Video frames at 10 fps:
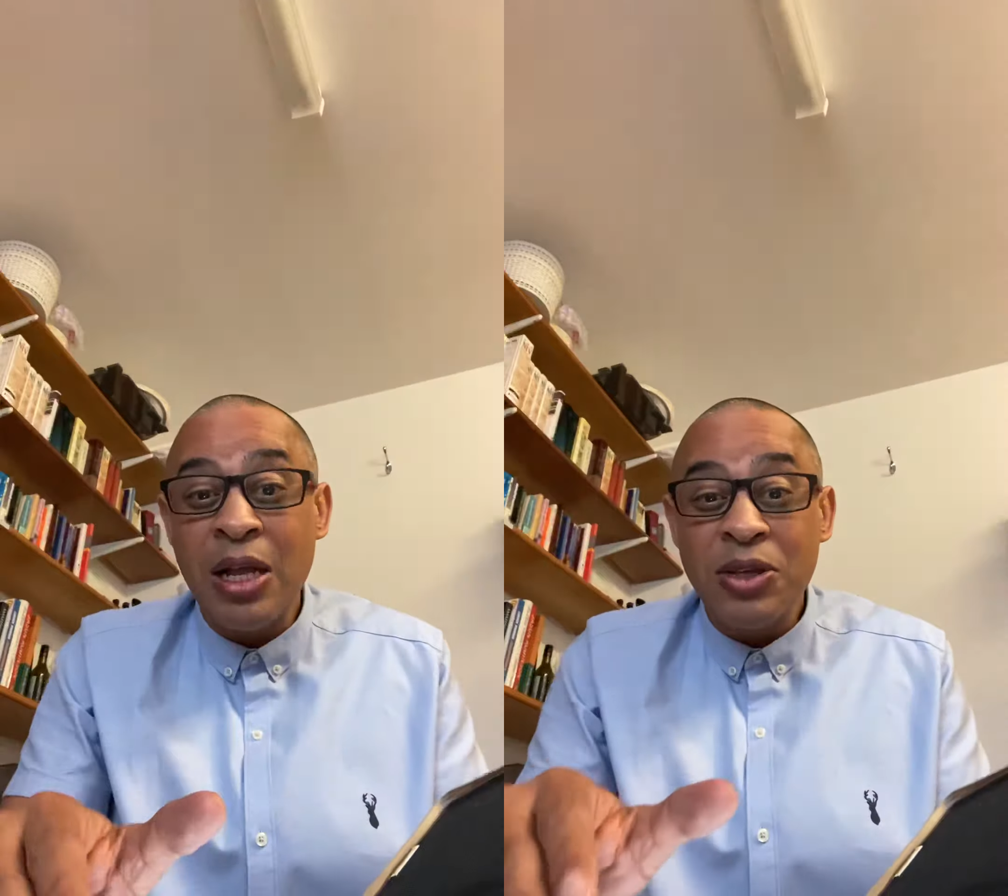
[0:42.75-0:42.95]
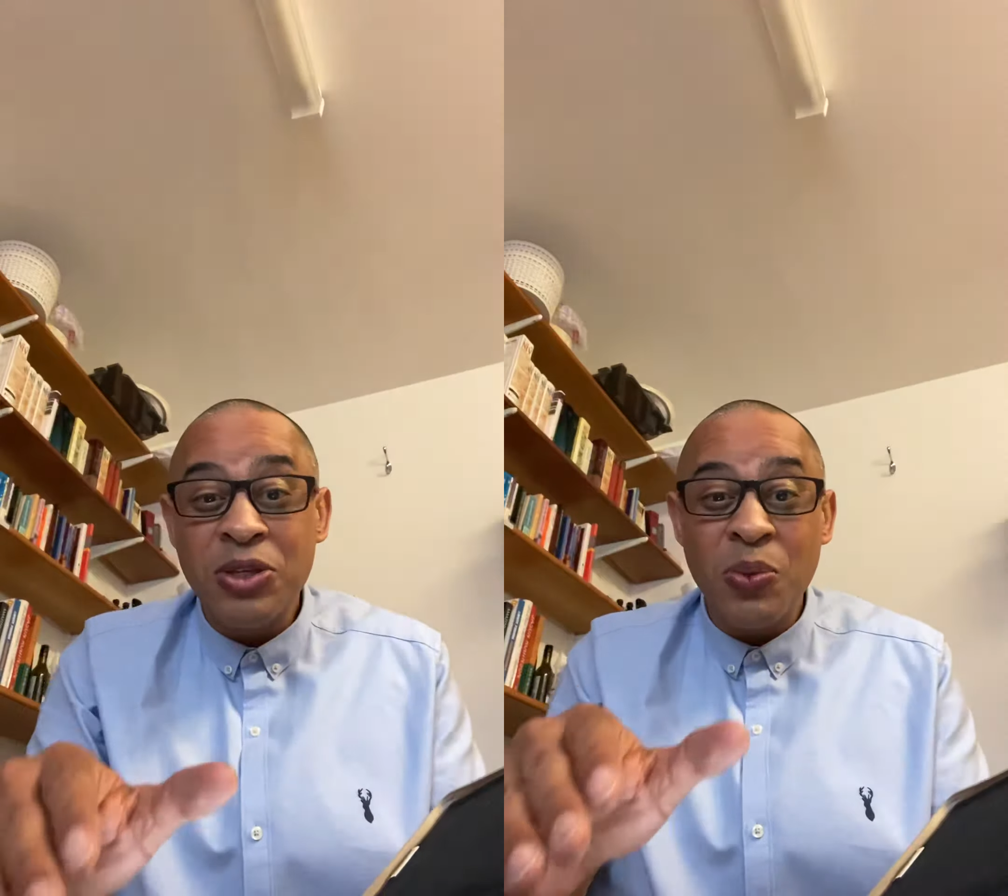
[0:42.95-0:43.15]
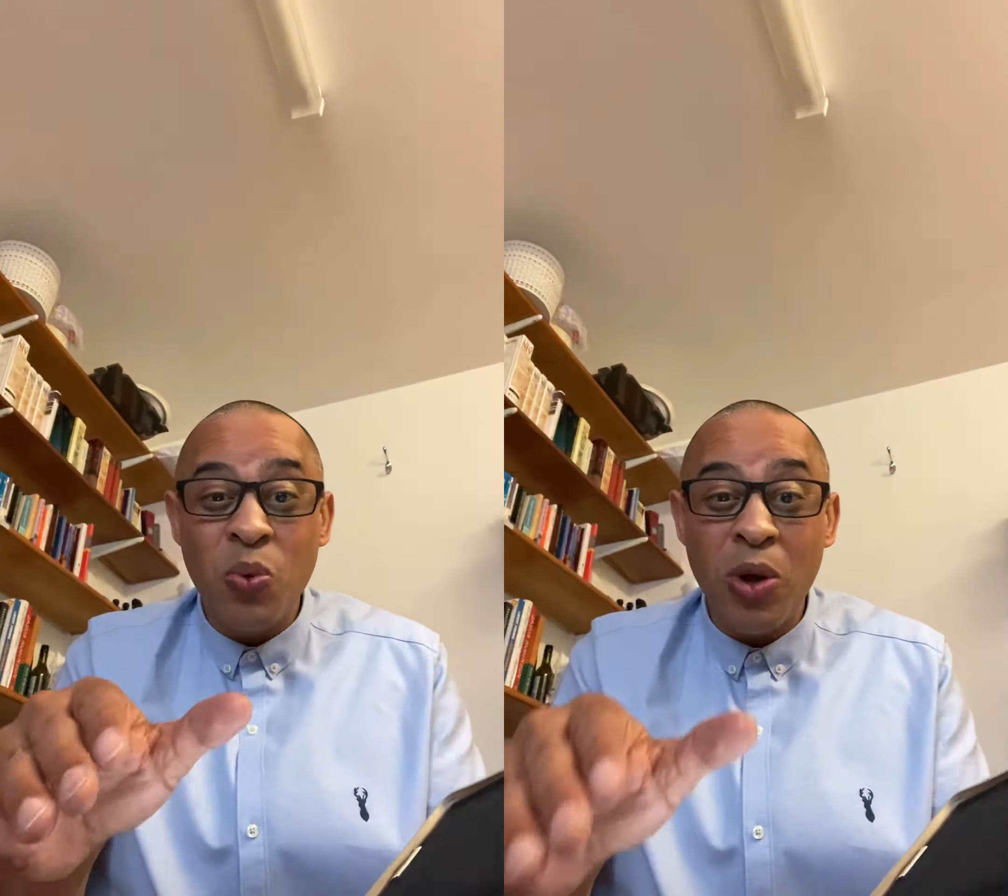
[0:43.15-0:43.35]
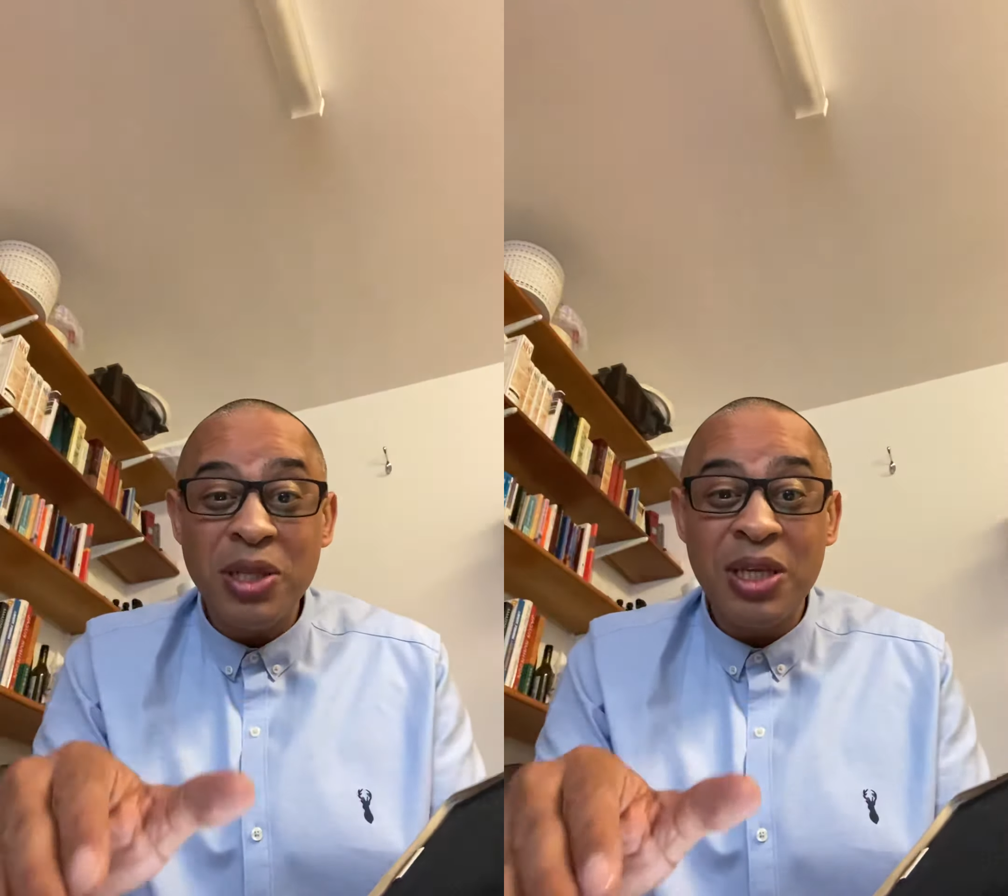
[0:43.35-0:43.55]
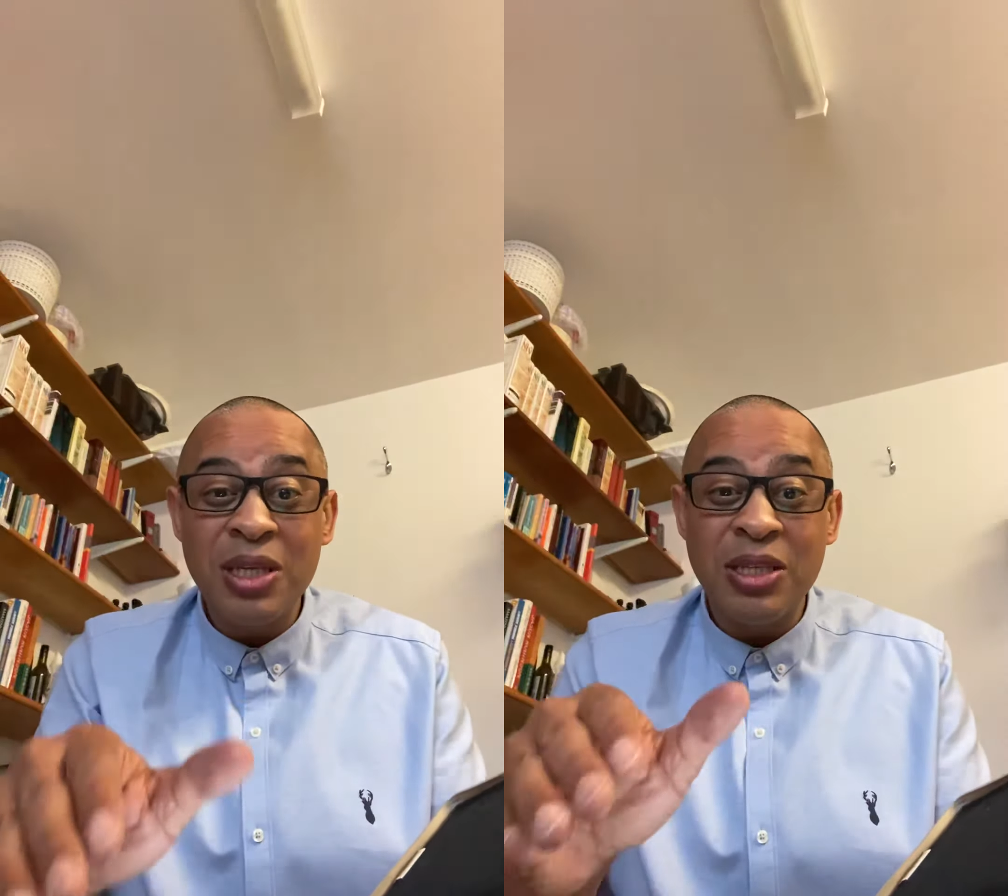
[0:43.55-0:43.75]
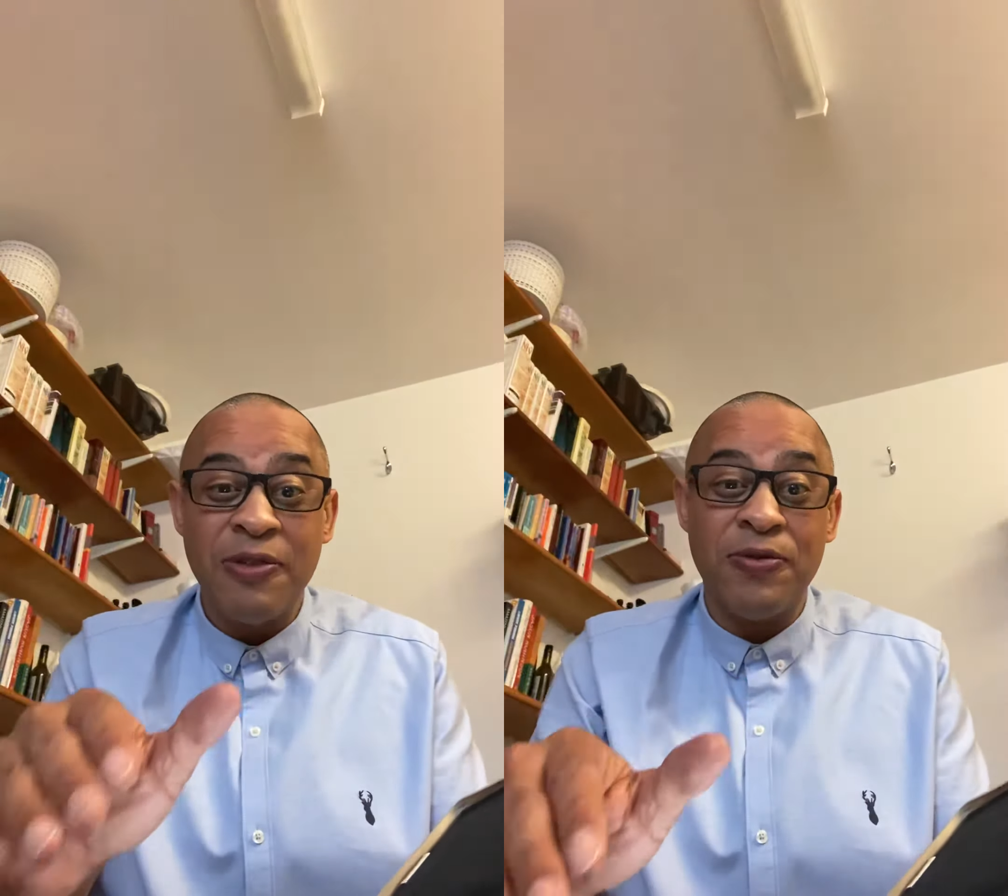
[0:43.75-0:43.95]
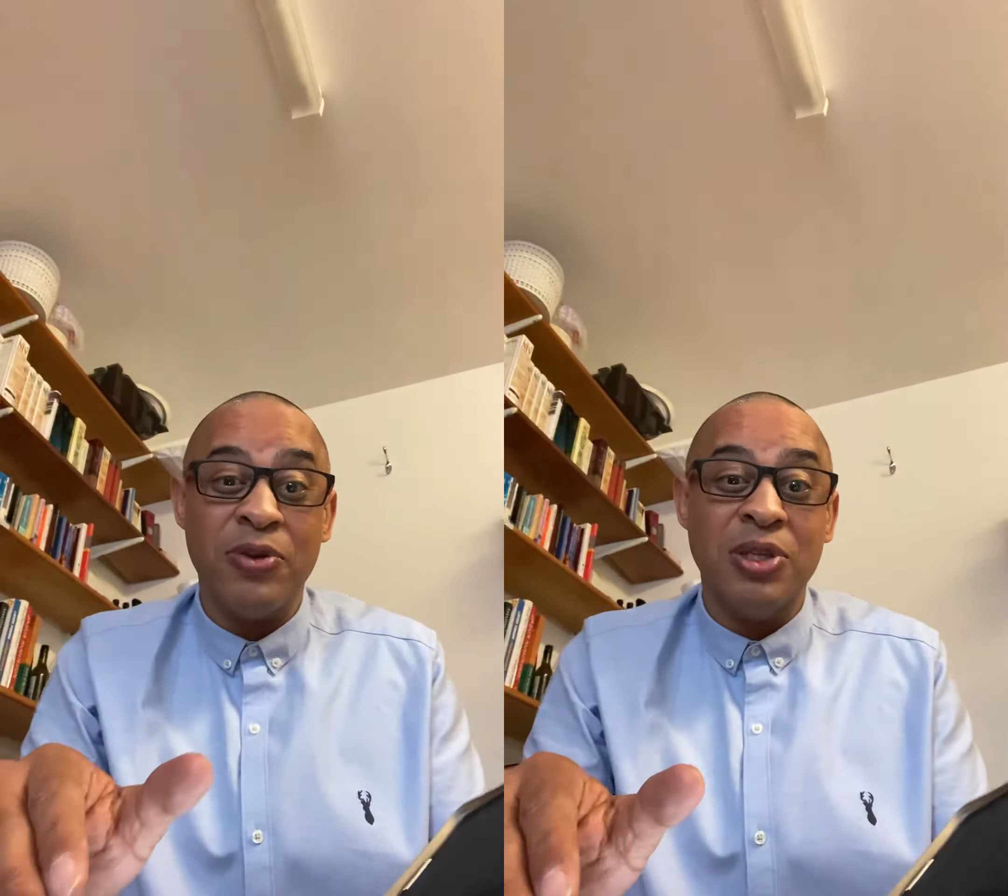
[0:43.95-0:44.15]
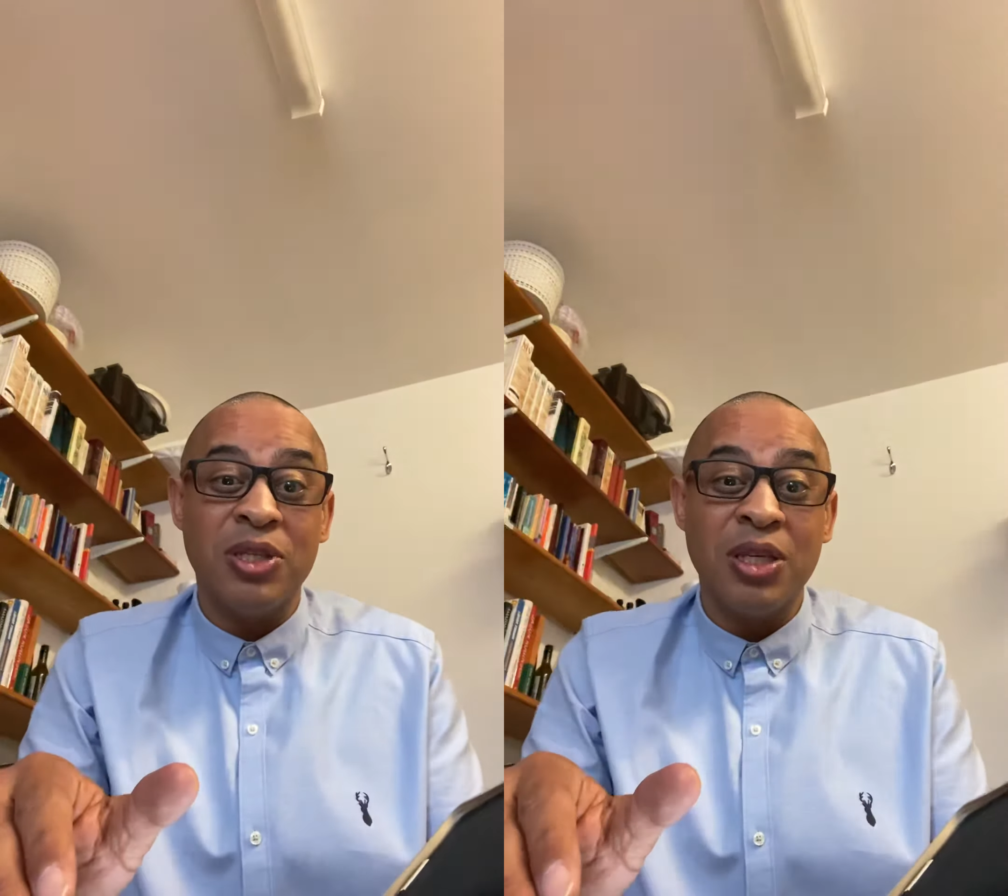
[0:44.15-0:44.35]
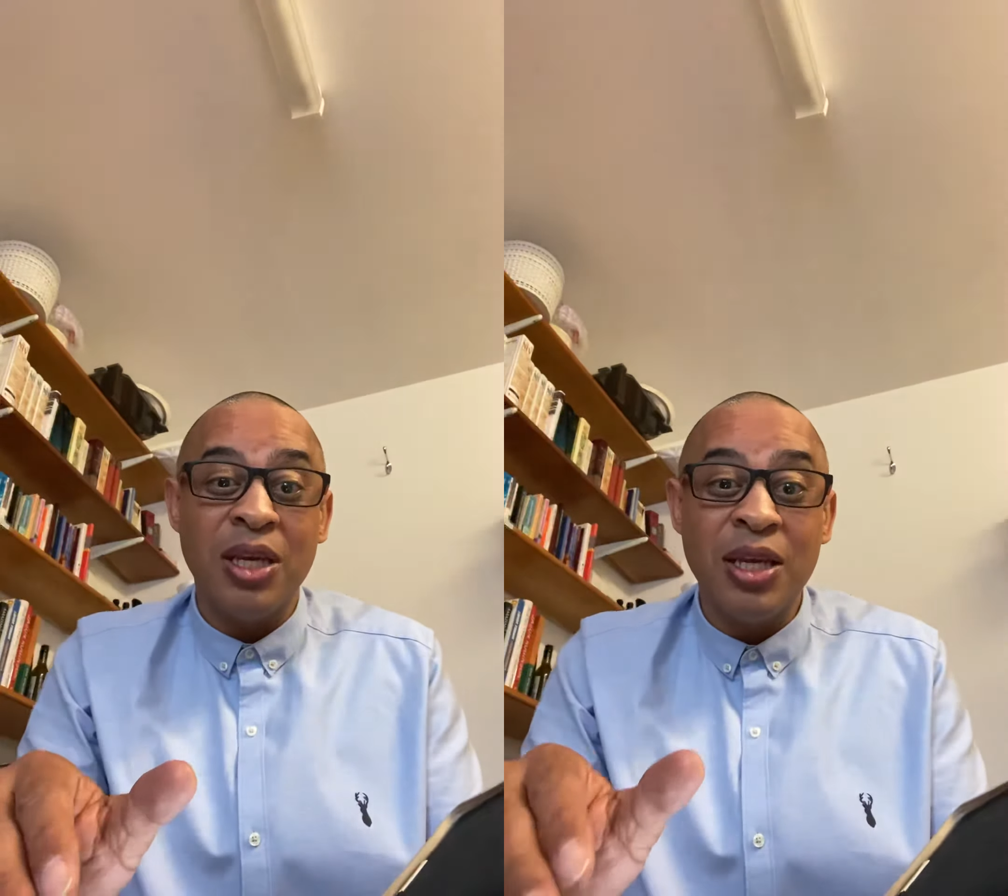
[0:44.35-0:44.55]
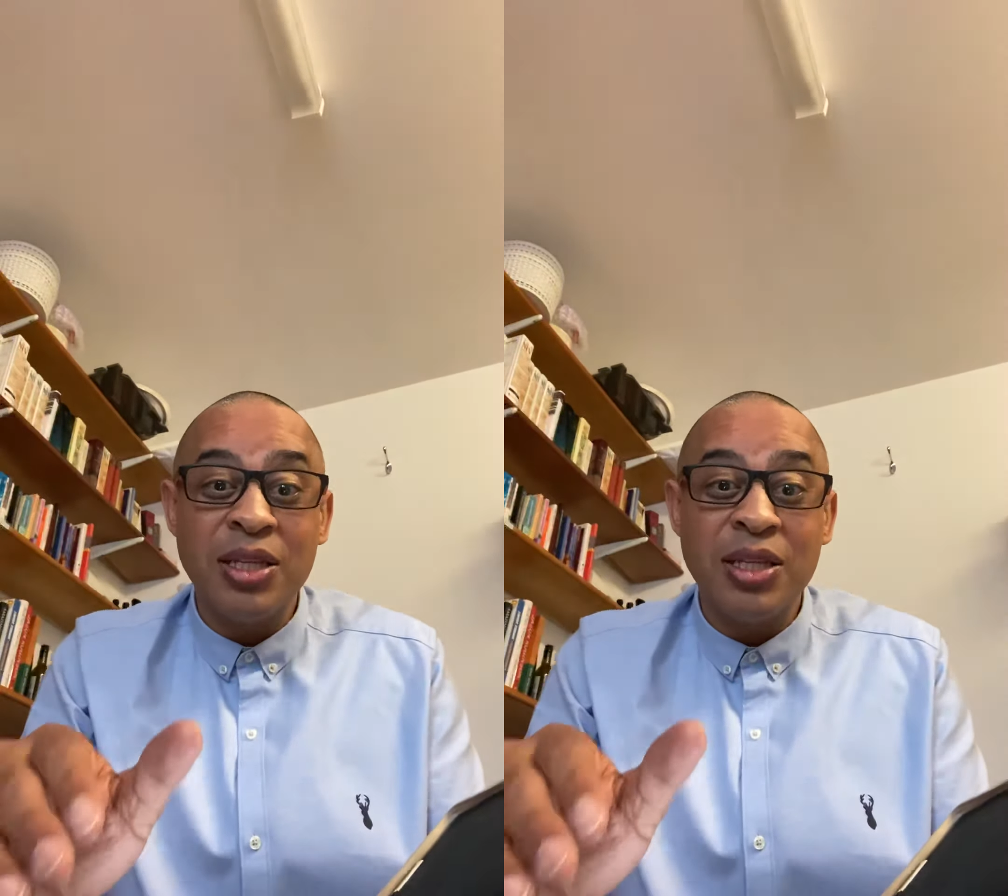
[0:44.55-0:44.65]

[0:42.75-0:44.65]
So what difference